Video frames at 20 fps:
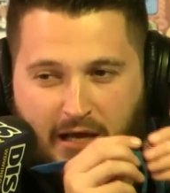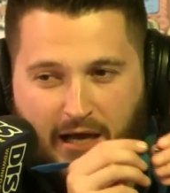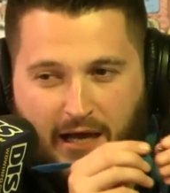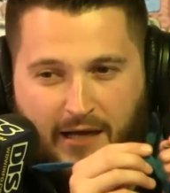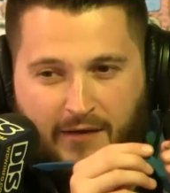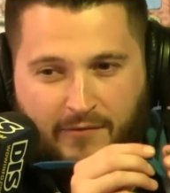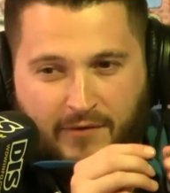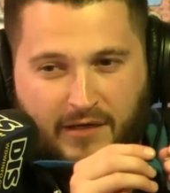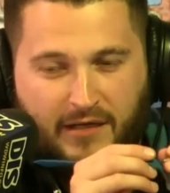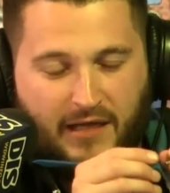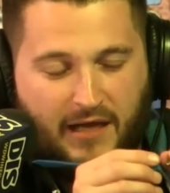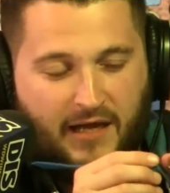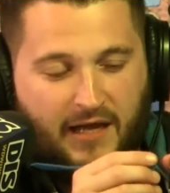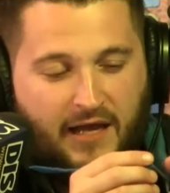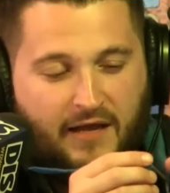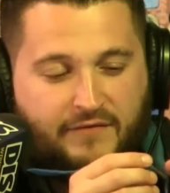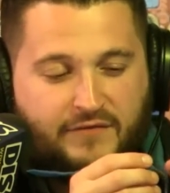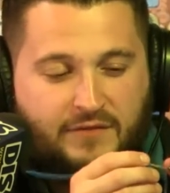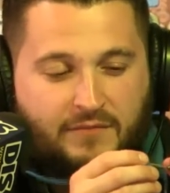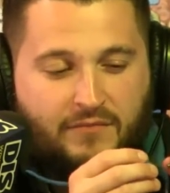I don't want to. I
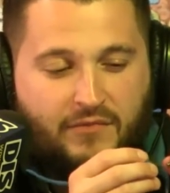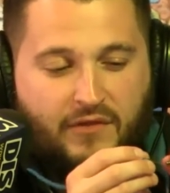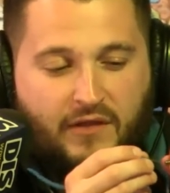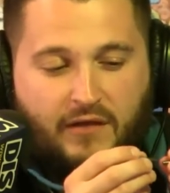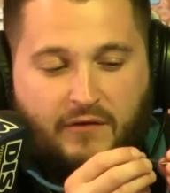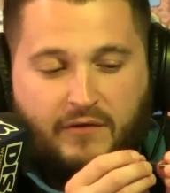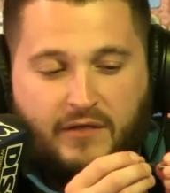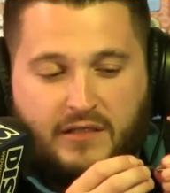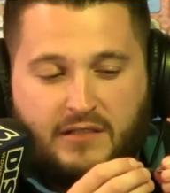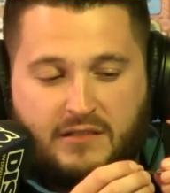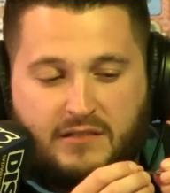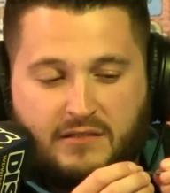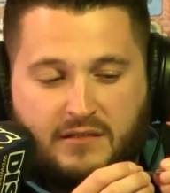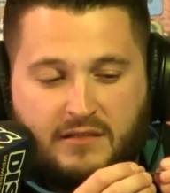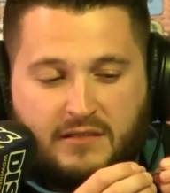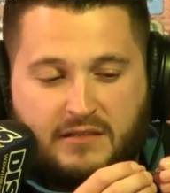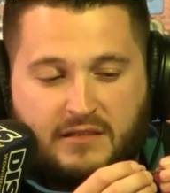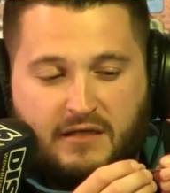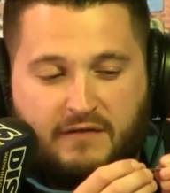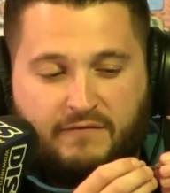have some theories
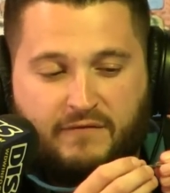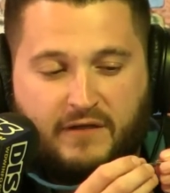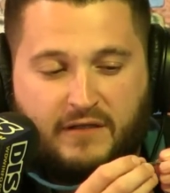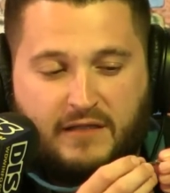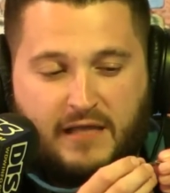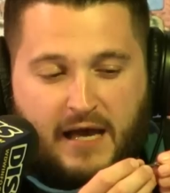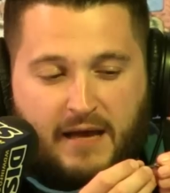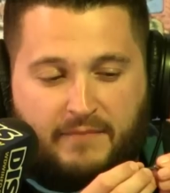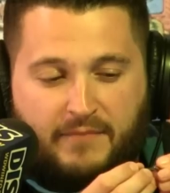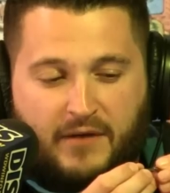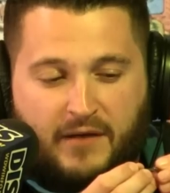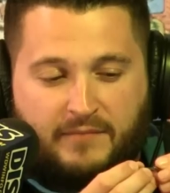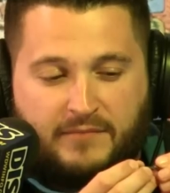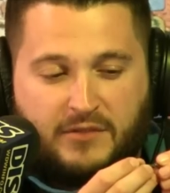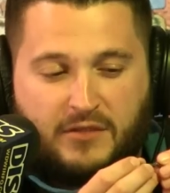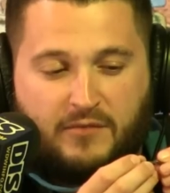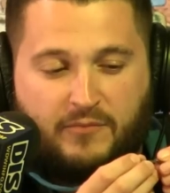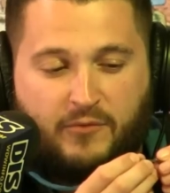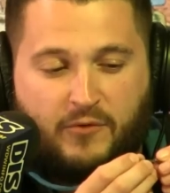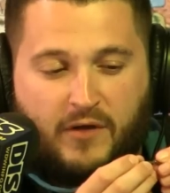and stuff like that. But I'm
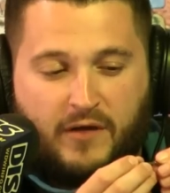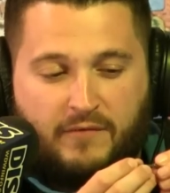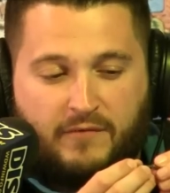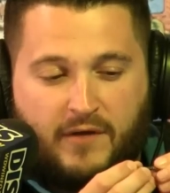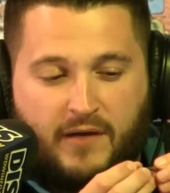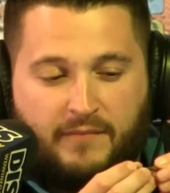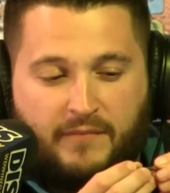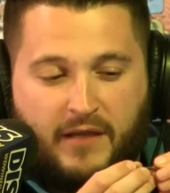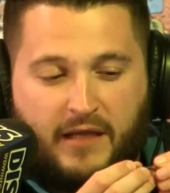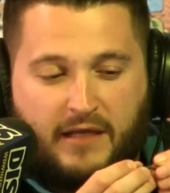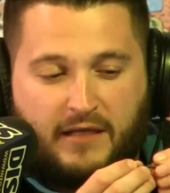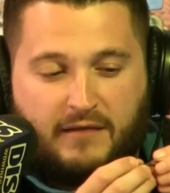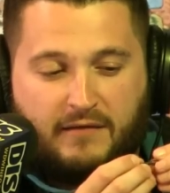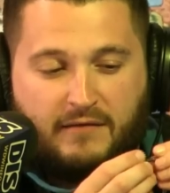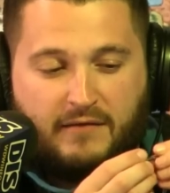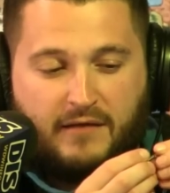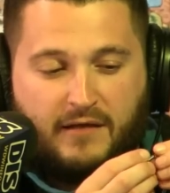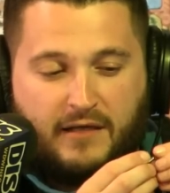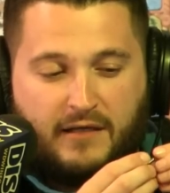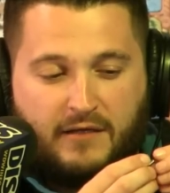to the point where I'm like,
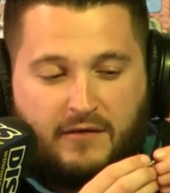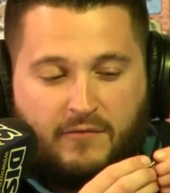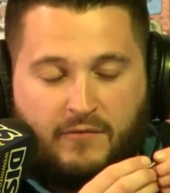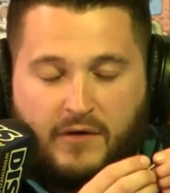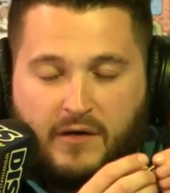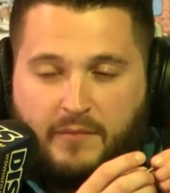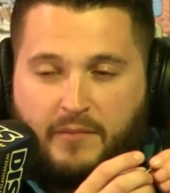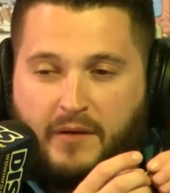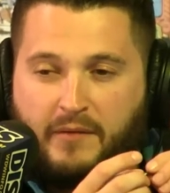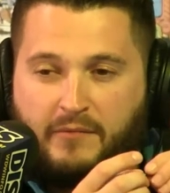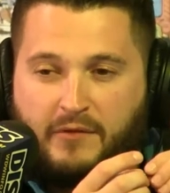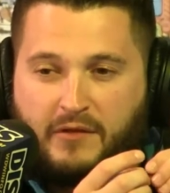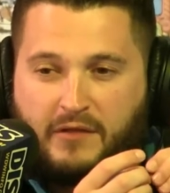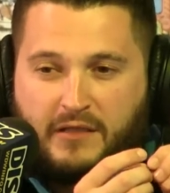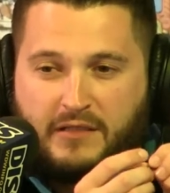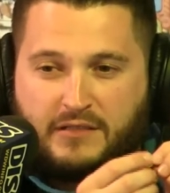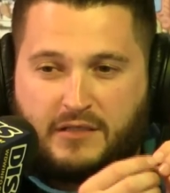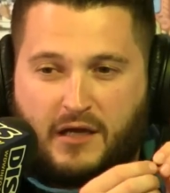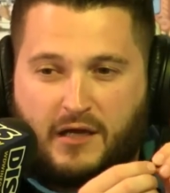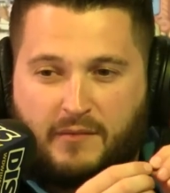I don't want to
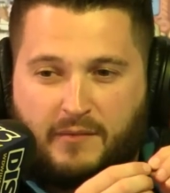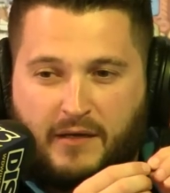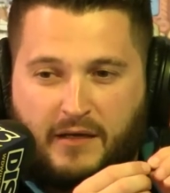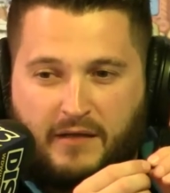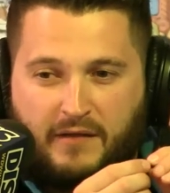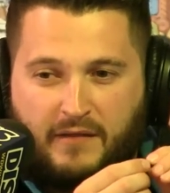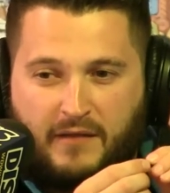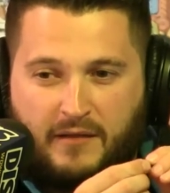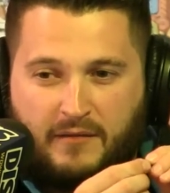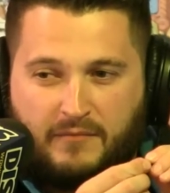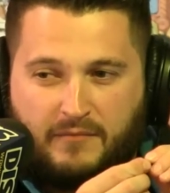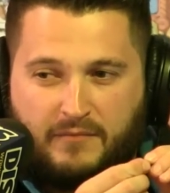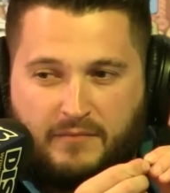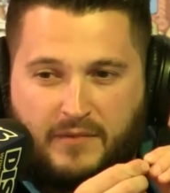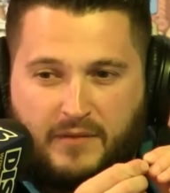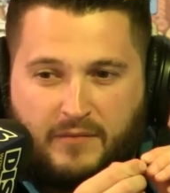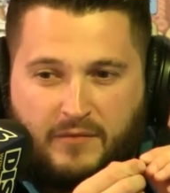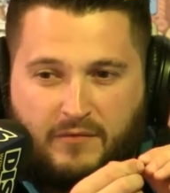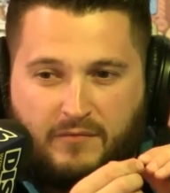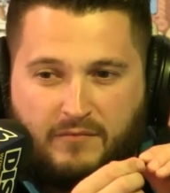publicly talk about it, and then
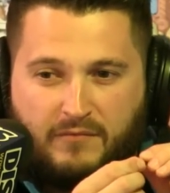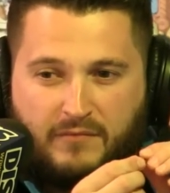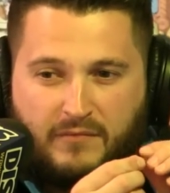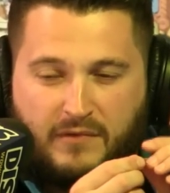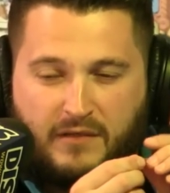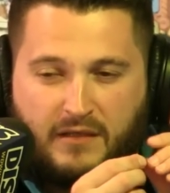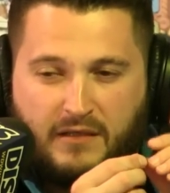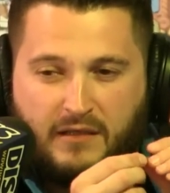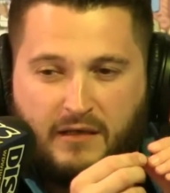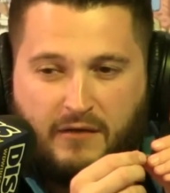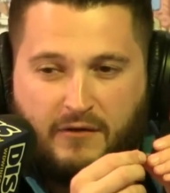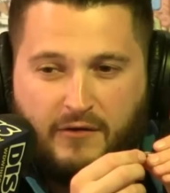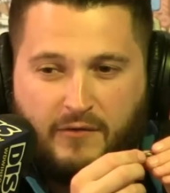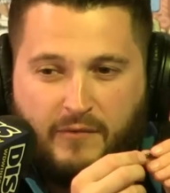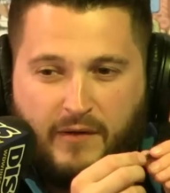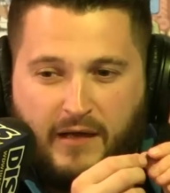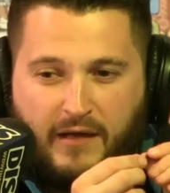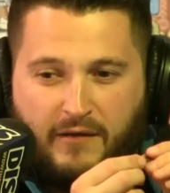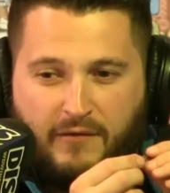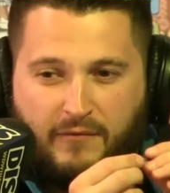people get carried
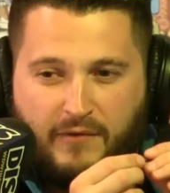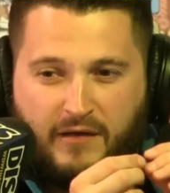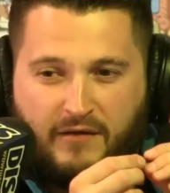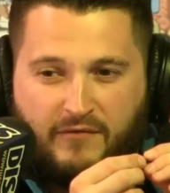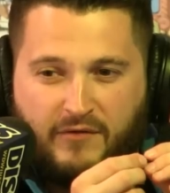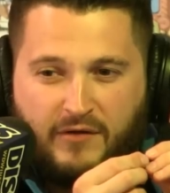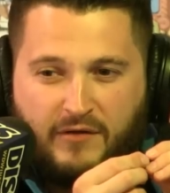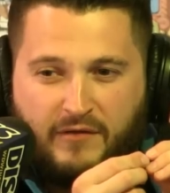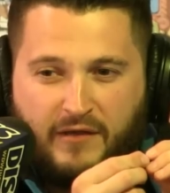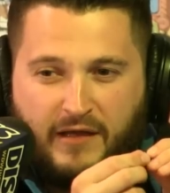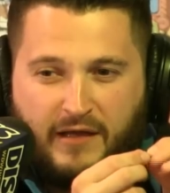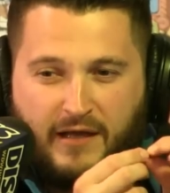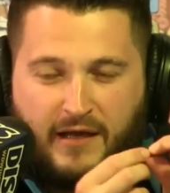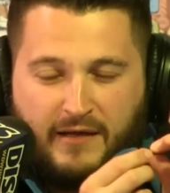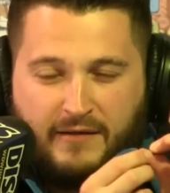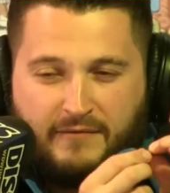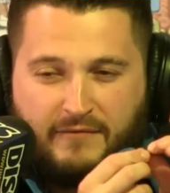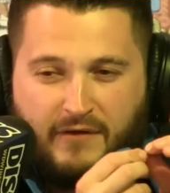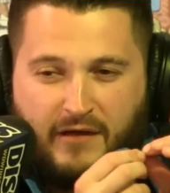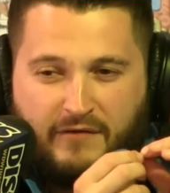away or whatever. Or like
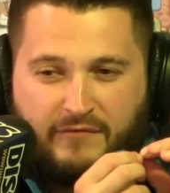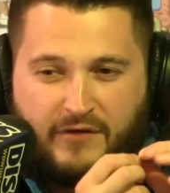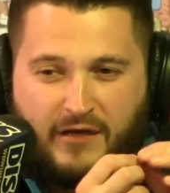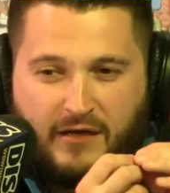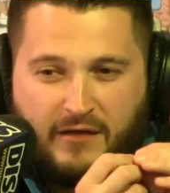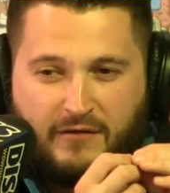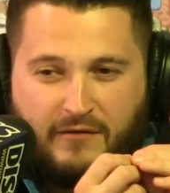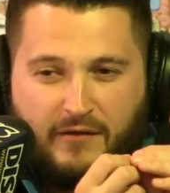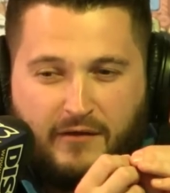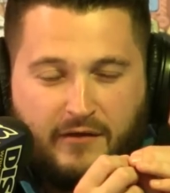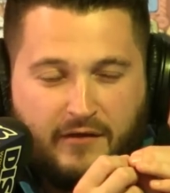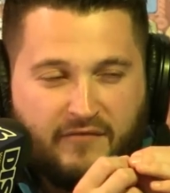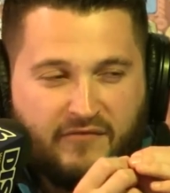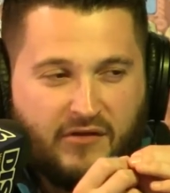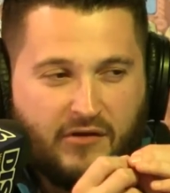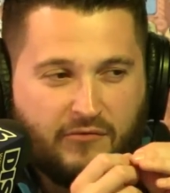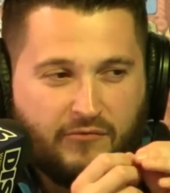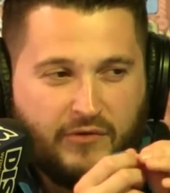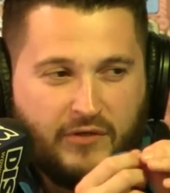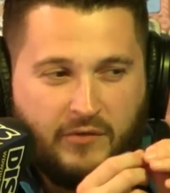I've got
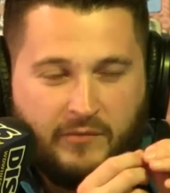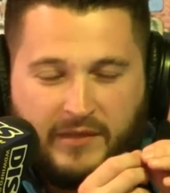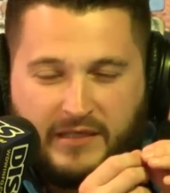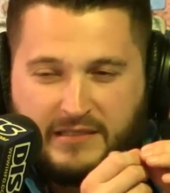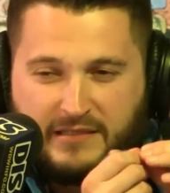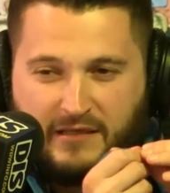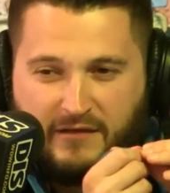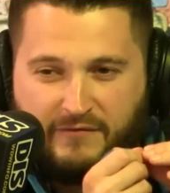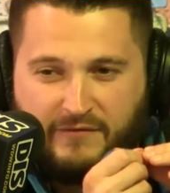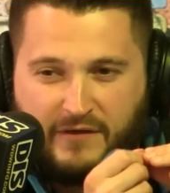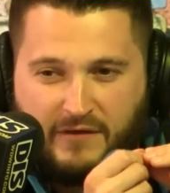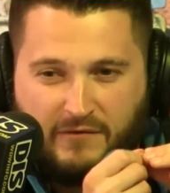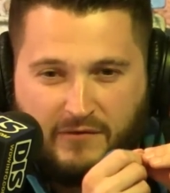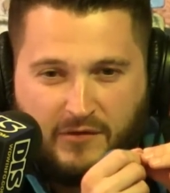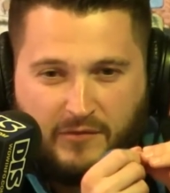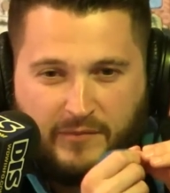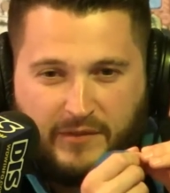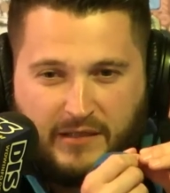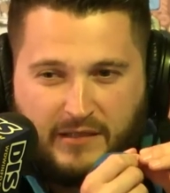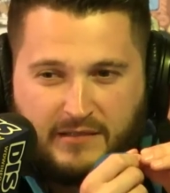to reel myself in a
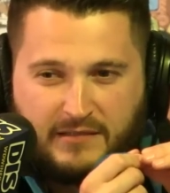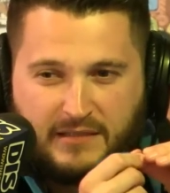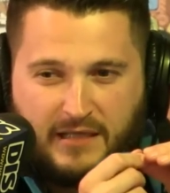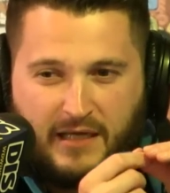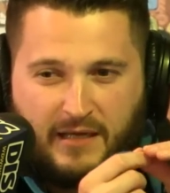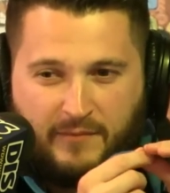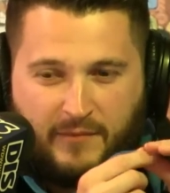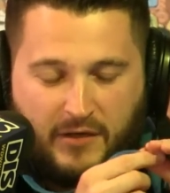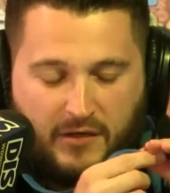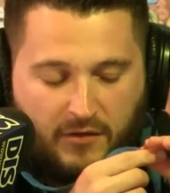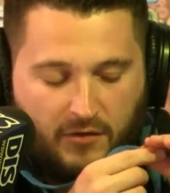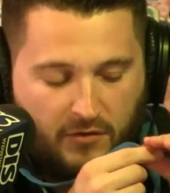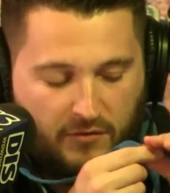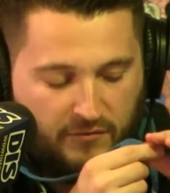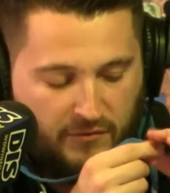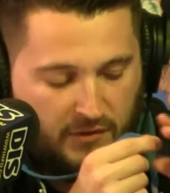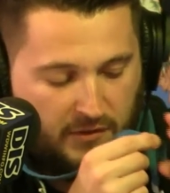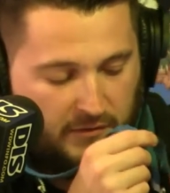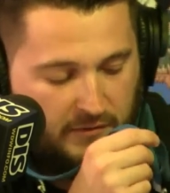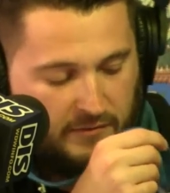little bit. Maybe whenever I'm on
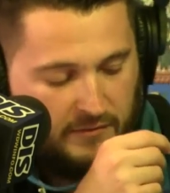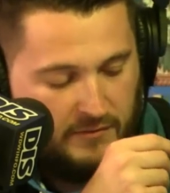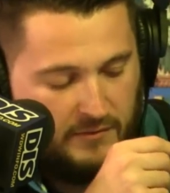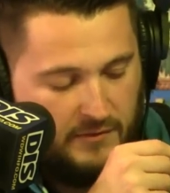overload.